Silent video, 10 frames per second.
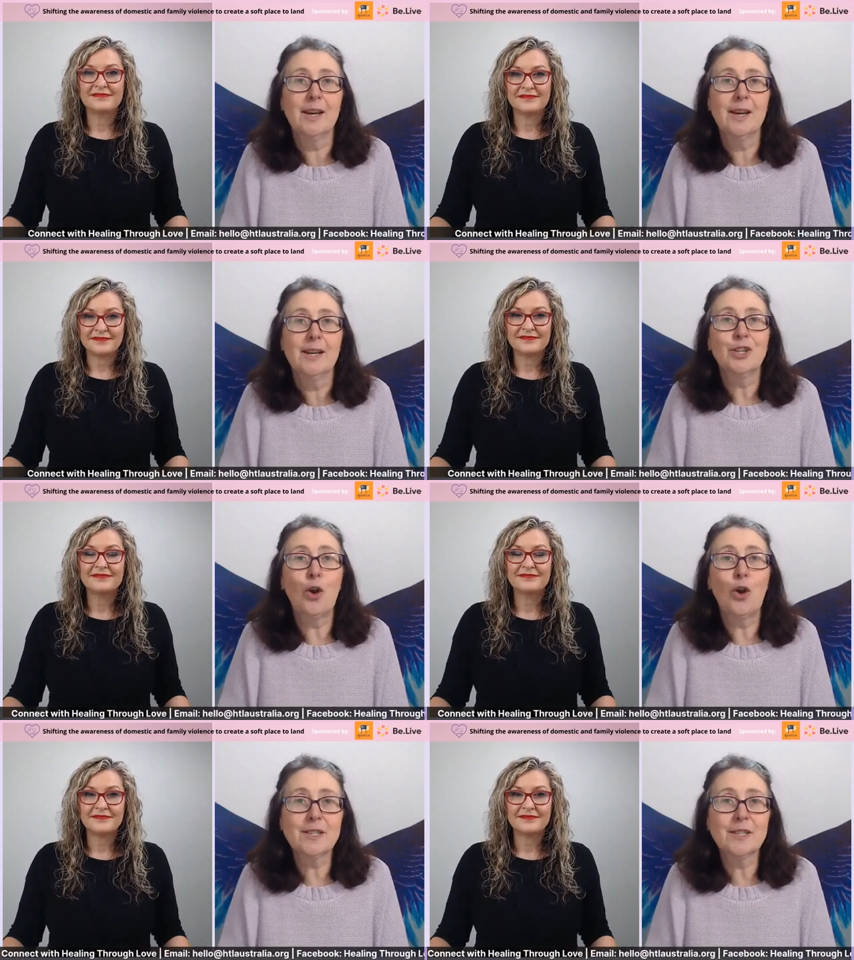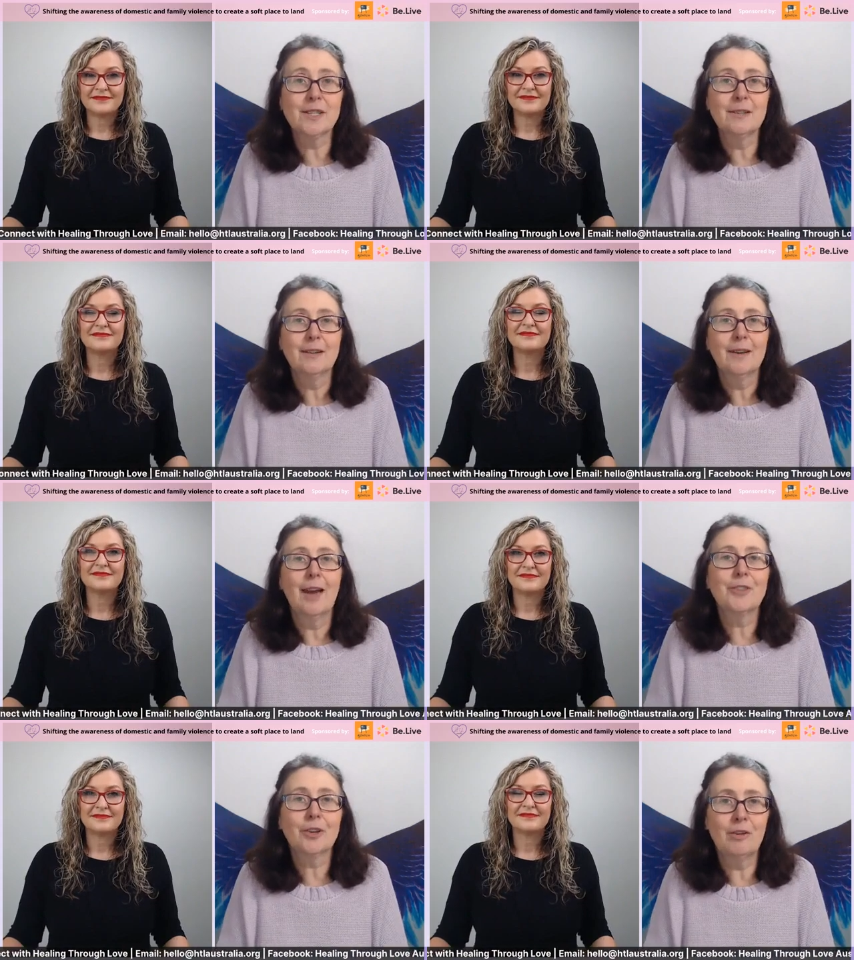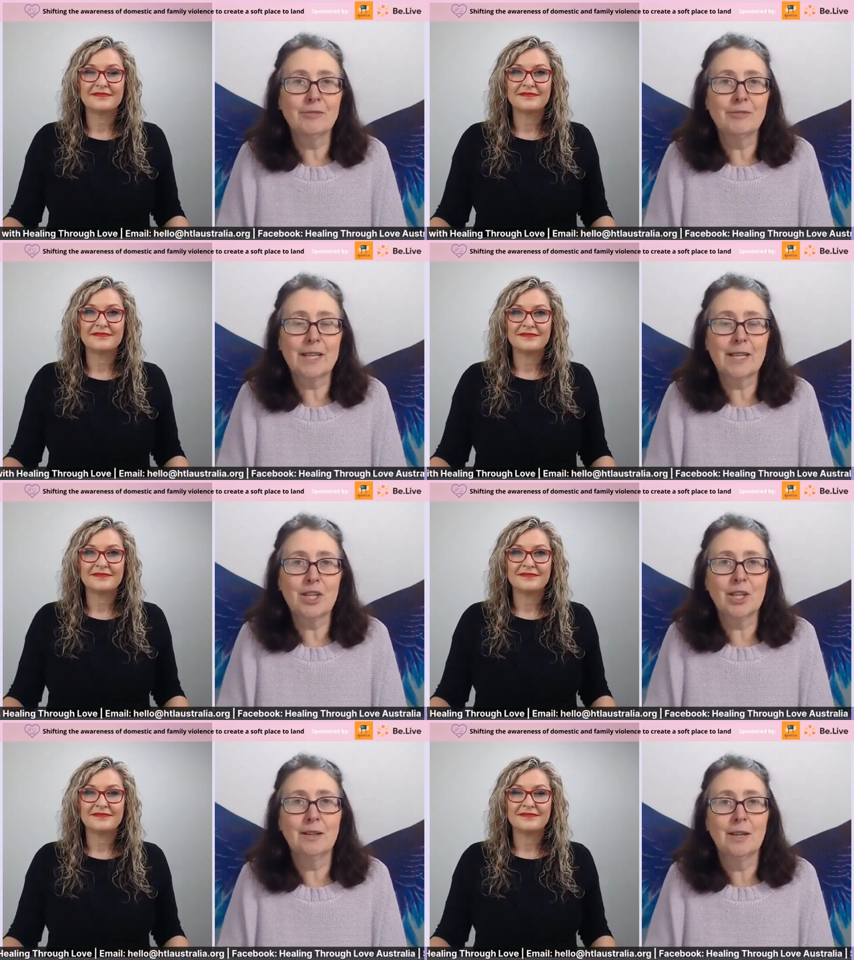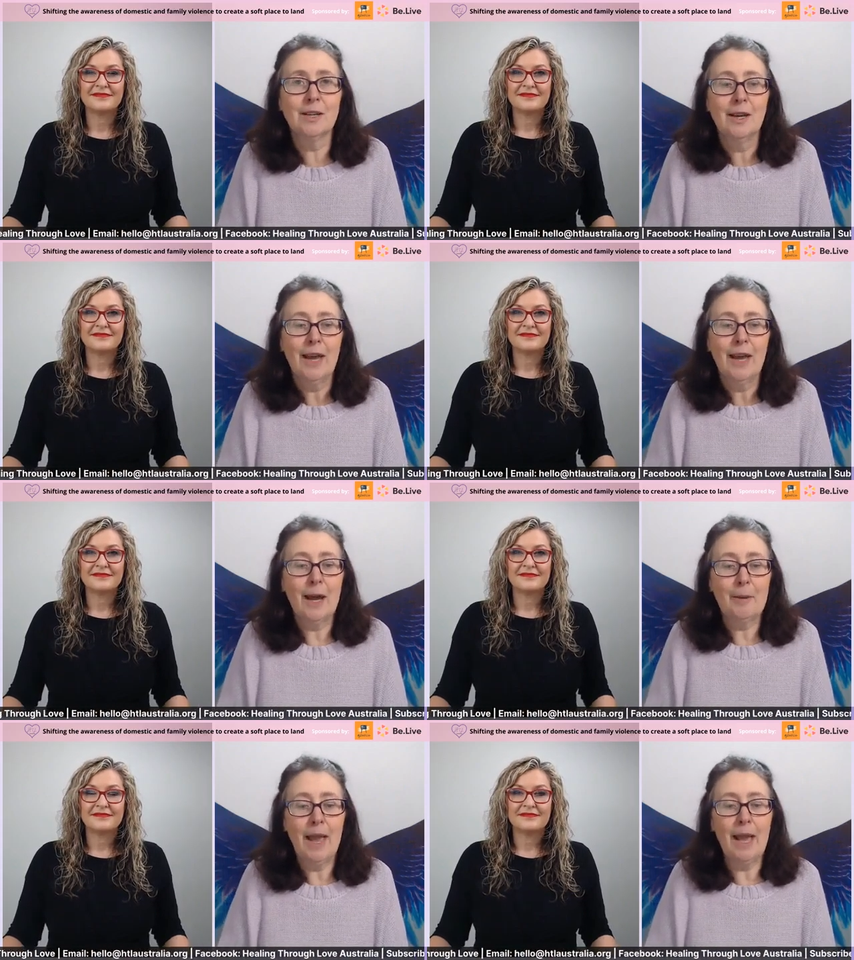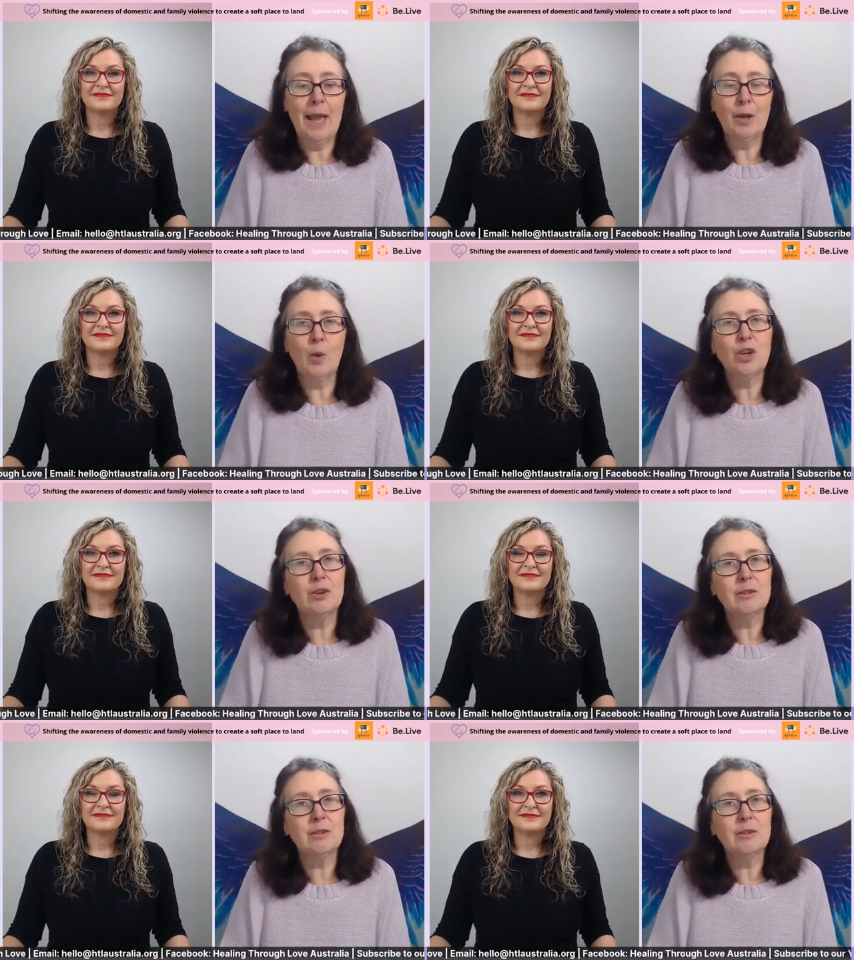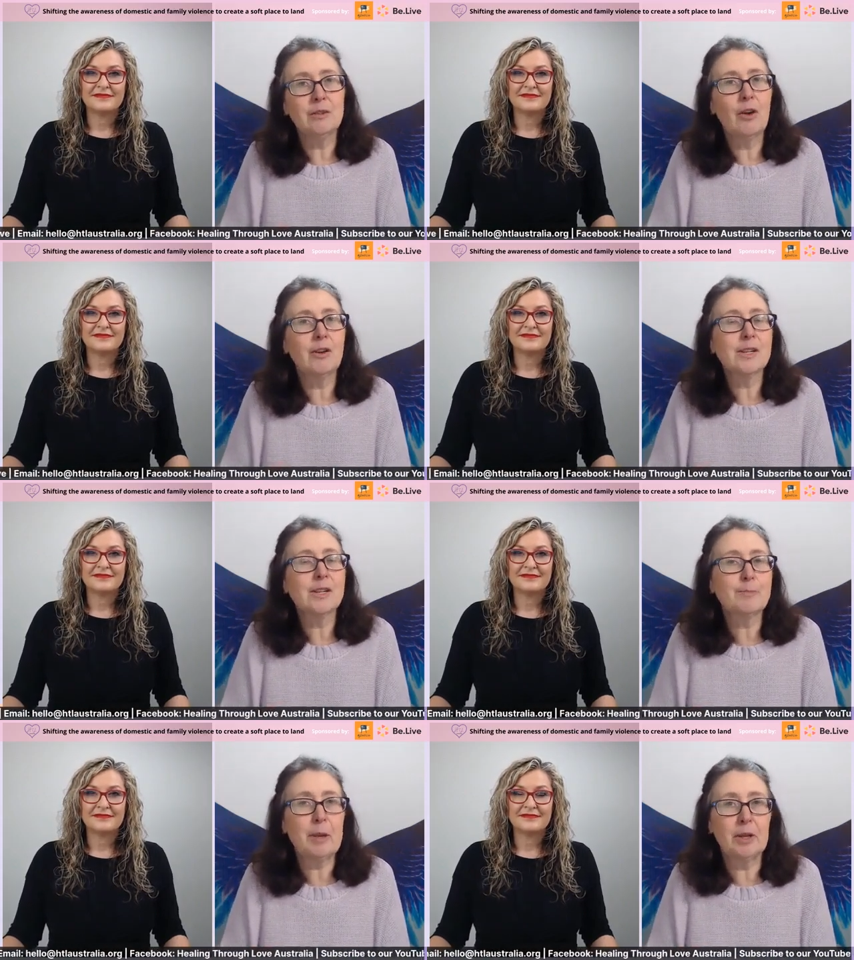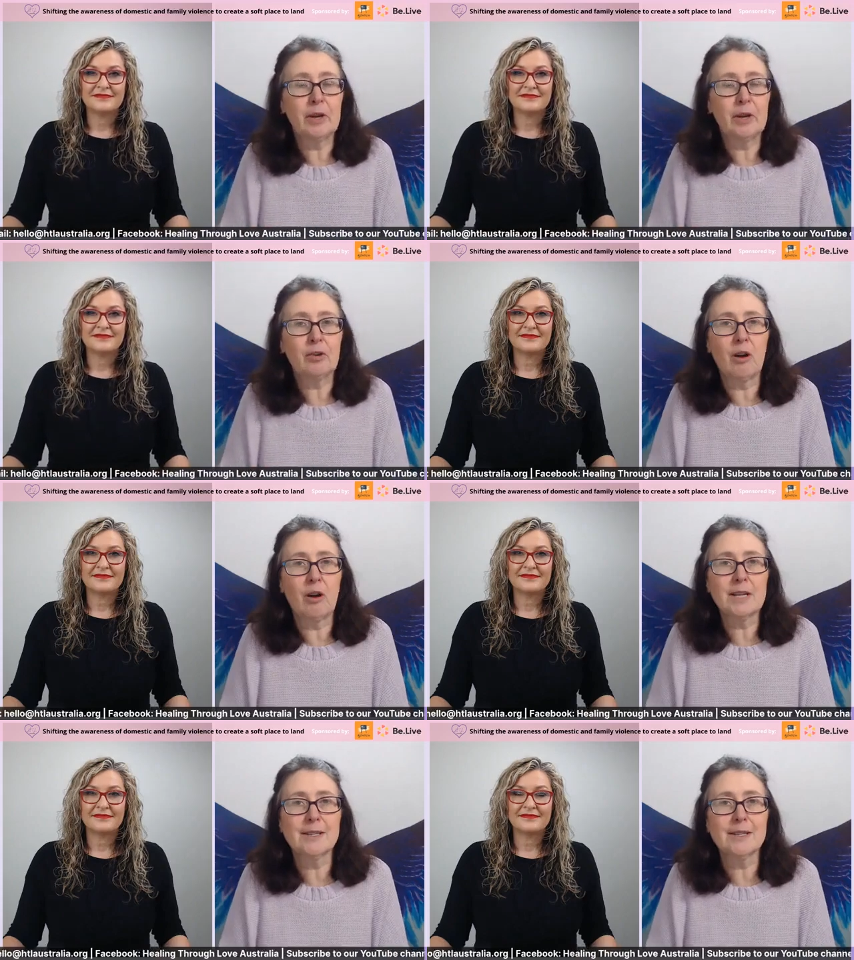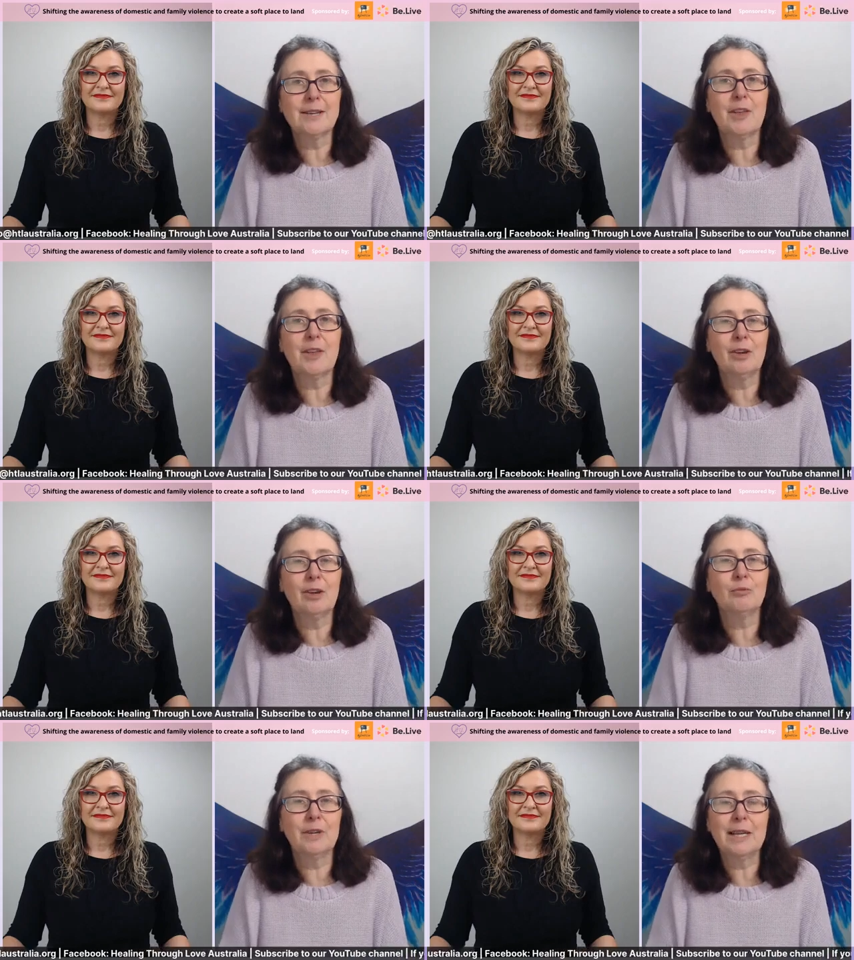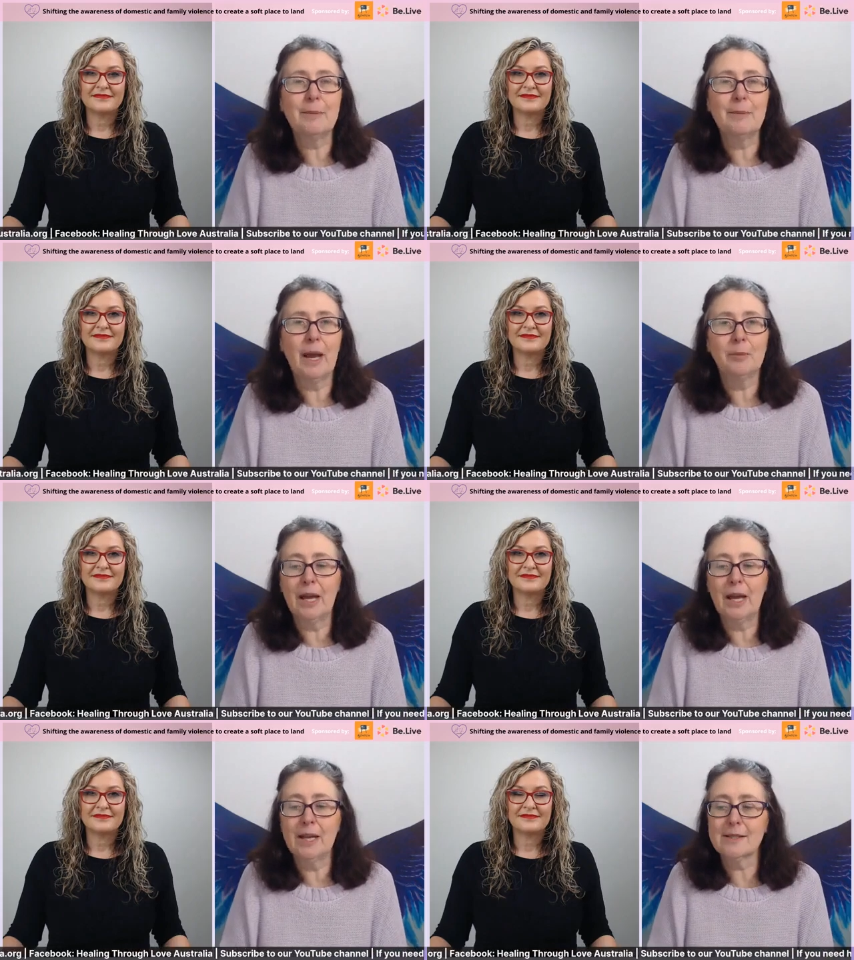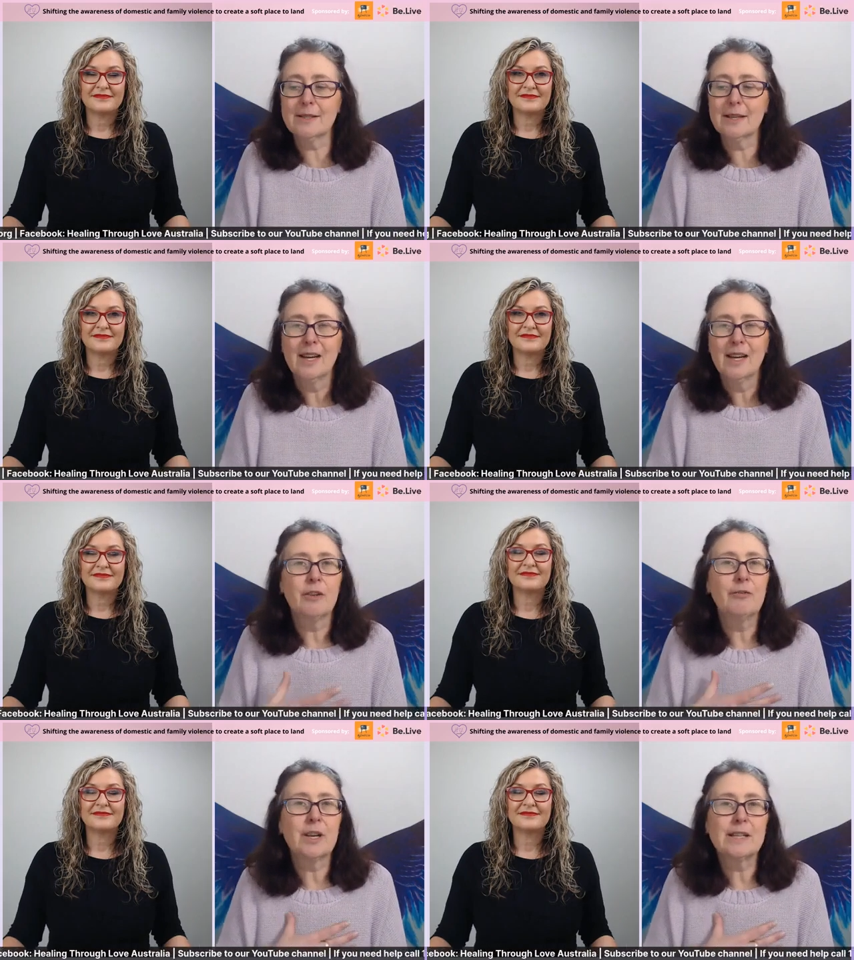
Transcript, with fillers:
Speaker 1: to notice it, have the conversation, um, and when you notice people are in crisis, if they're in a really bad place, so for mm-hmm.